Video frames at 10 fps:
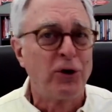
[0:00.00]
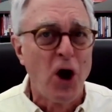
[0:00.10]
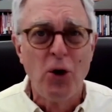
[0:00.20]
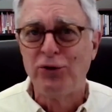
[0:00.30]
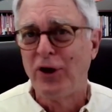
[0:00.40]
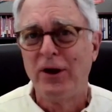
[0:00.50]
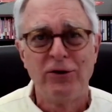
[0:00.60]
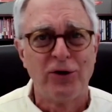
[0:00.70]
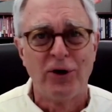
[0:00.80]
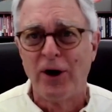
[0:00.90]
or
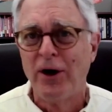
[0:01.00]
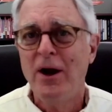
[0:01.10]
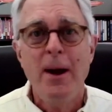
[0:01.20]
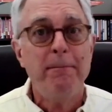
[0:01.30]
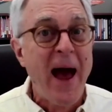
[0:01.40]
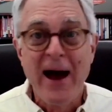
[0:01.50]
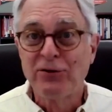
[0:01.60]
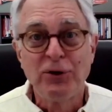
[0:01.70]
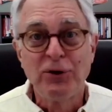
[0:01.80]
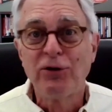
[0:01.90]
coaches or
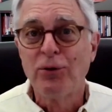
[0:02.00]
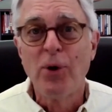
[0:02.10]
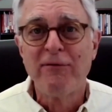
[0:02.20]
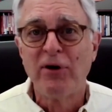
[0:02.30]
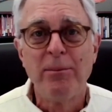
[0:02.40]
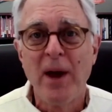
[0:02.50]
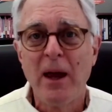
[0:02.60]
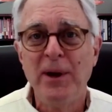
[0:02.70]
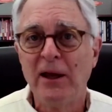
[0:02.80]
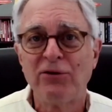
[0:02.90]
pastors, whoever it
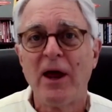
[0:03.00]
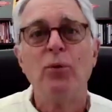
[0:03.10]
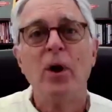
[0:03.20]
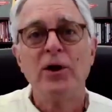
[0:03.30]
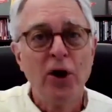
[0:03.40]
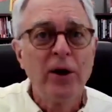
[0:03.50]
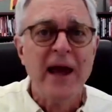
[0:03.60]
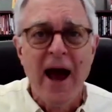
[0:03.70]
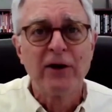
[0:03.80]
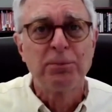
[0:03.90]
may be. It's like, well, you're
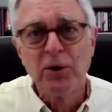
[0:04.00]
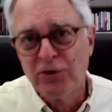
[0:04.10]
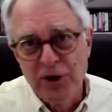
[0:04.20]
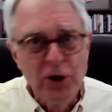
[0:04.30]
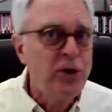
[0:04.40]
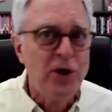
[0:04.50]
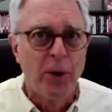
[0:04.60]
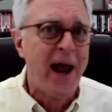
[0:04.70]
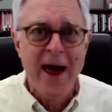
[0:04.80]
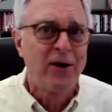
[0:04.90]
the experts, you
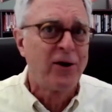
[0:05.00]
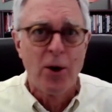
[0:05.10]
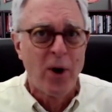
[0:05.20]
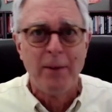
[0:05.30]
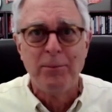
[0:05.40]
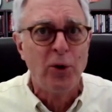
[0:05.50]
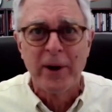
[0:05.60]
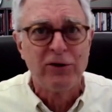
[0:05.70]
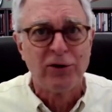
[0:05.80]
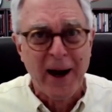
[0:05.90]
do it. I don't know what I'm
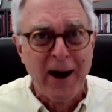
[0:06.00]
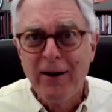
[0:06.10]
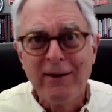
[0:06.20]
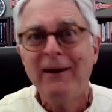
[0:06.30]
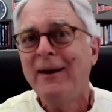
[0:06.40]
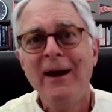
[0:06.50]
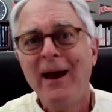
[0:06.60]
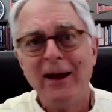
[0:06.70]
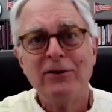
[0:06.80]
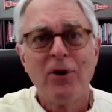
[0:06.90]
doing as a parent.
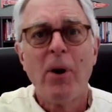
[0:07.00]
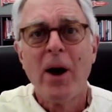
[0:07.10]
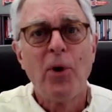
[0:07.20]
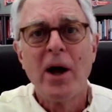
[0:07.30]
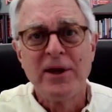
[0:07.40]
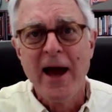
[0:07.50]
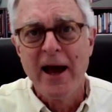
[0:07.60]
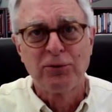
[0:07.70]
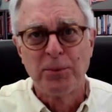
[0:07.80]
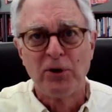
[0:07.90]
And so I want the
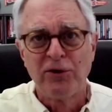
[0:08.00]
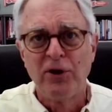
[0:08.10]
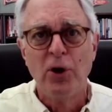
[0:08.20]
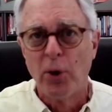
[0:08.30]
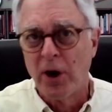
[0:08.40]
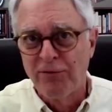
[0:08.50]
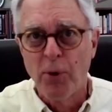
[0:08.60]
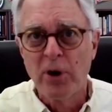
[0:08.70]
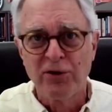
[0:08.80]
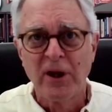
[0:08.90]
experts to do it.
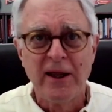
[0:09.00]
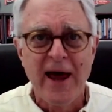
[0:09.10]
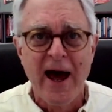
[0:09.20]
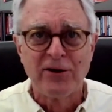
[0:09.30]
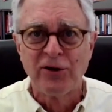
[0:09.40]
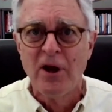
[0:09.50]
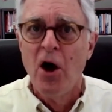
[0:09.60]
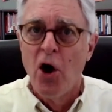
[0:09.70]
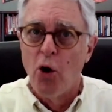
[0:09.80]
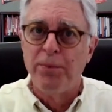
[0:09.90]
Unfortunately, that's
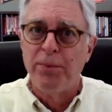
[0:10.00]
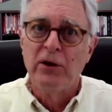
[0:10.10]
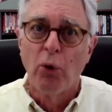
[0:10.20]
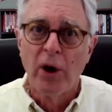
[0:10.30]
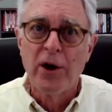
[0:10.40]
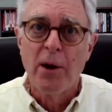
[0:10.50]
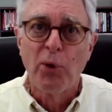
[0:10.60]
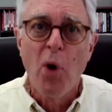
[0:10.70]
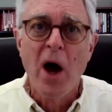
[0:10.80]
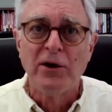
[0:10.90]
opening door
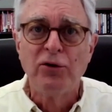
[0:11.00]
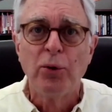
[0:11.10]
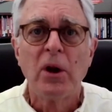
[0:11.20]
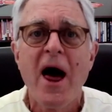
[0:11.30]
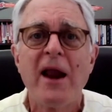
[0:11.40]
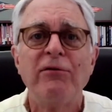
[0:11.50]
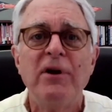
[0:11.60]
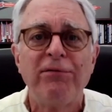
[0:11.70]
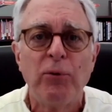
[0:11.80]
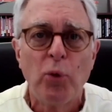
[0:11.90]
number one to a lot
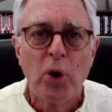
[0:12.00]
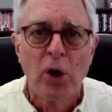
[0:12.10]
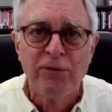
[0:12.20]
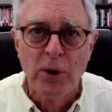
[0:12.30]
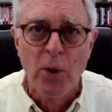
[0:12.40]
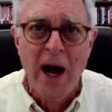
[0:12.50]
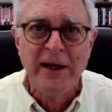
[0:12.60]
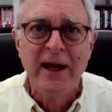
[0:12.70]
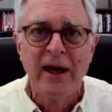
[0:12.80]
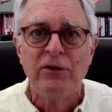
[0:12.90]
of different worldview
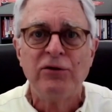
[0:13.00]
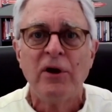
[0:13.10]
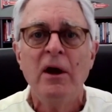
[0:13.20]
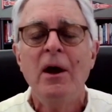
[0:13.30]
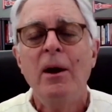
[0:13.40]
ideas